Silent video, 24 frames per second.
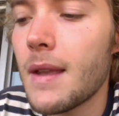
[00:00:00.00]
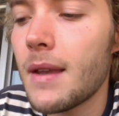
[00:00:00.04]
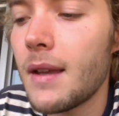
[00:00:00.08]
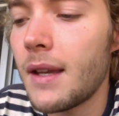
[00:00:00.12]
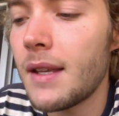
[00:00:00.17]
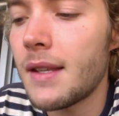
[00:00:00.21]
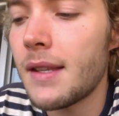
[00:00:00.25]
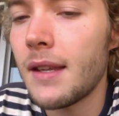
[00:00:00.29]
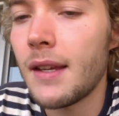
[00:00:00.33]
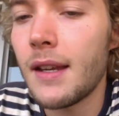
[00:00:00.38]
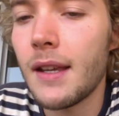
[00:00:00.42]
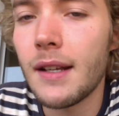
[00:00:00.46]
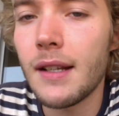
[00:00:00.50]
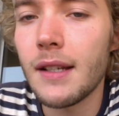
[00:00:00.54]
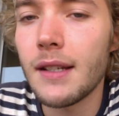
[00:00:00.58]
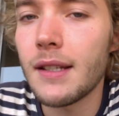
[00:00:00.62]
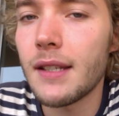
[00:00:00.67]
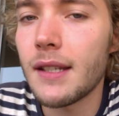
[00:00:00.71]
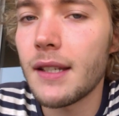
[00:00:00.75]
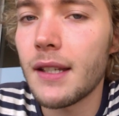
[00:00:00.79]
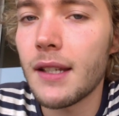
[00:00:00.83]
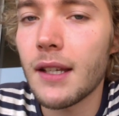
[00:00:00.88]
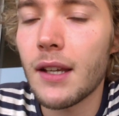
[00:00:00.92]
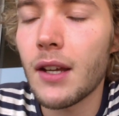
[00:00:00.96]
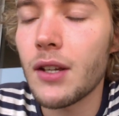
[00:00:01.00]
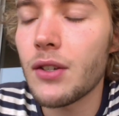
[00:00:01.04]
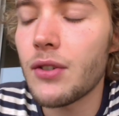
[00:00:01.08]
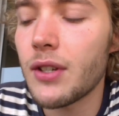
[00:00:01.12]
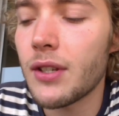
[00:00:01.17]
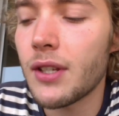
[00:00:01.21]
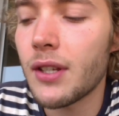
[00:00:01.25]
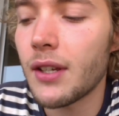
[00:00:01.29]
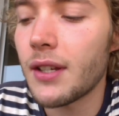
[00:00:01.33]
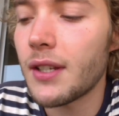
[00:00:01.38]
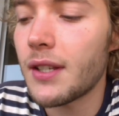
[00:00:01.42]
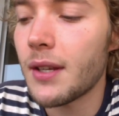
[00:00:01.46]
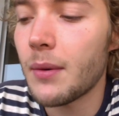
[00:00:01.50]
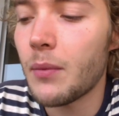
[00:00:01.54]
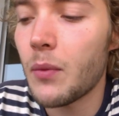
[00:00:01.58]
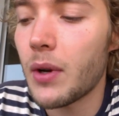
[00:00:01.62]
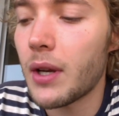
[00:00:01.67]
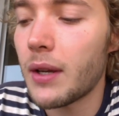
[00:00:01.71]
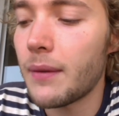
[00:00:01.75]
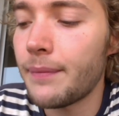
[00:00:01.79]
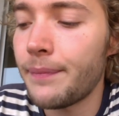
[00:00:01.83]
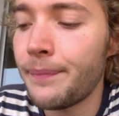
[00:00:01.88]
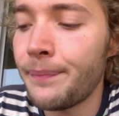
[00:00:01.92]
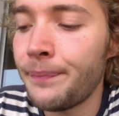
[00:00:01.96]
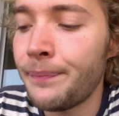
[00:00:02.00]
England, in the countryside somewhere,